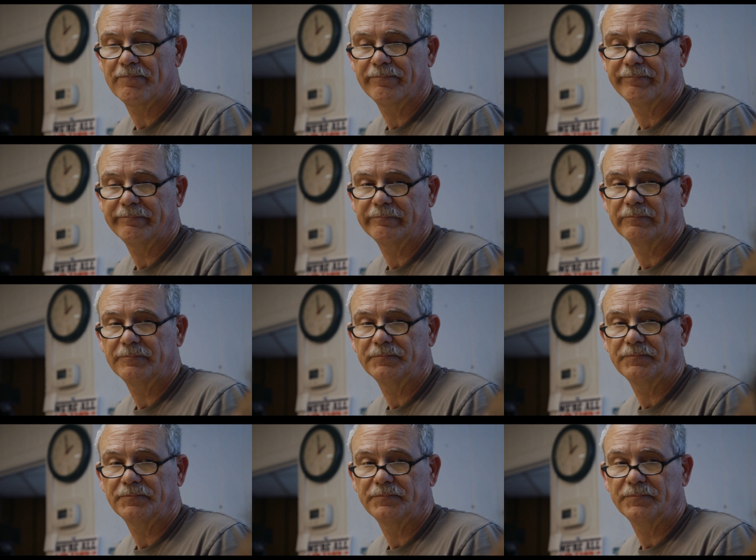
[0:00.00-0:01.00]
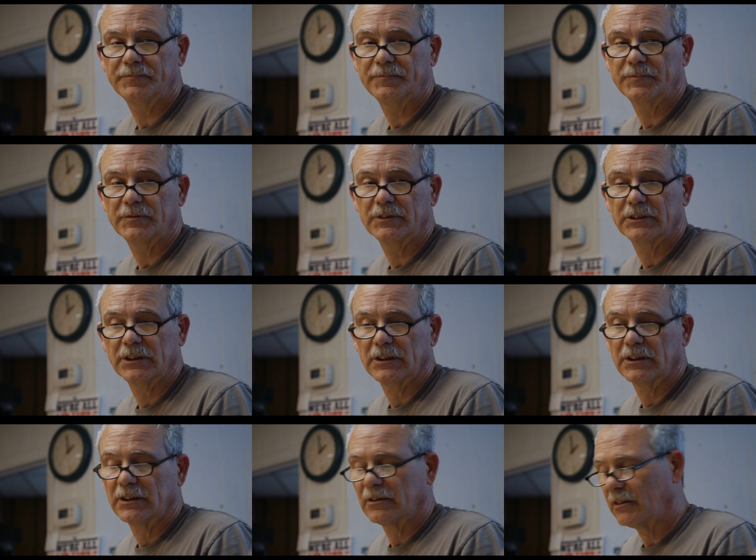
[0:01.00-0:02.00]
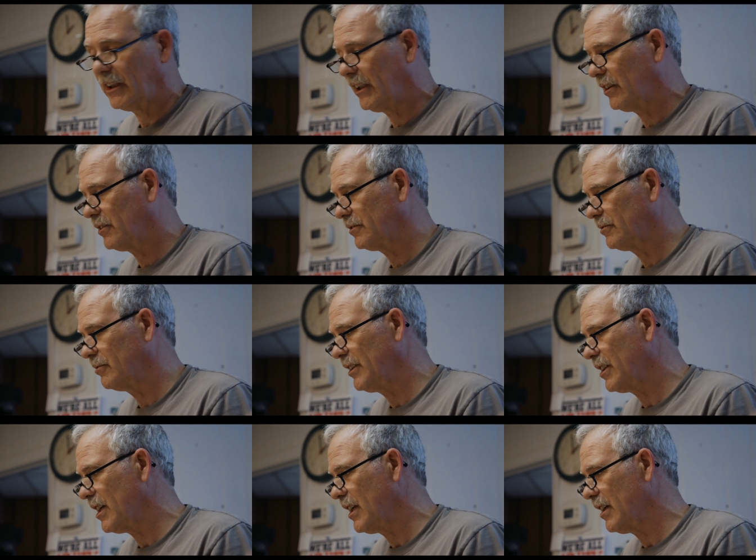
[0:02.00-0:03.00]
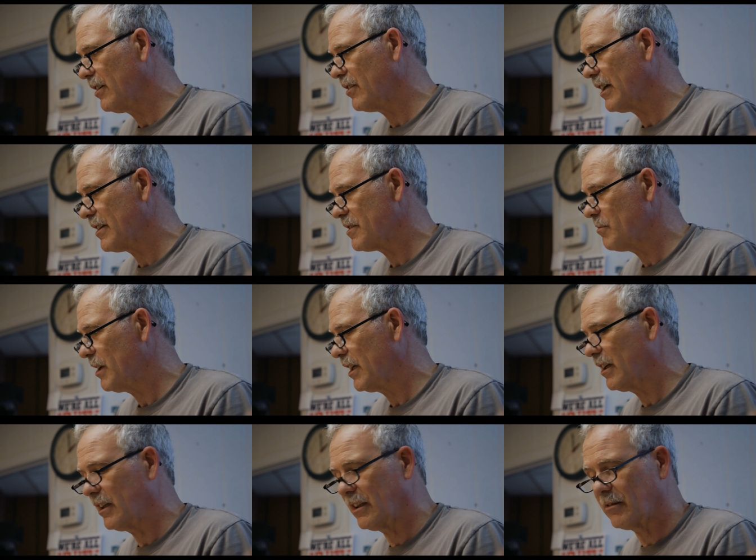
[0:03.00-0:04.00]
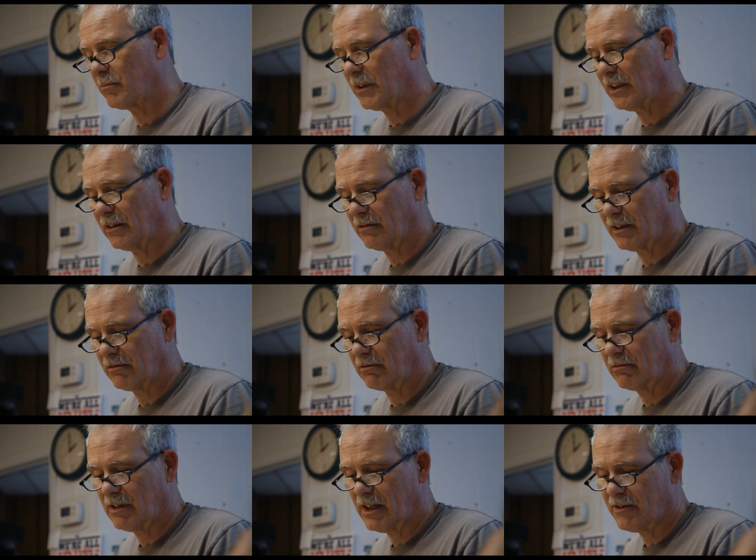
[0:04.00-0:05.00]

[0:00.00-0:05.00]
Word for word: Your journey has been phenomenal. Well, we kind of underestimated and it, but we, we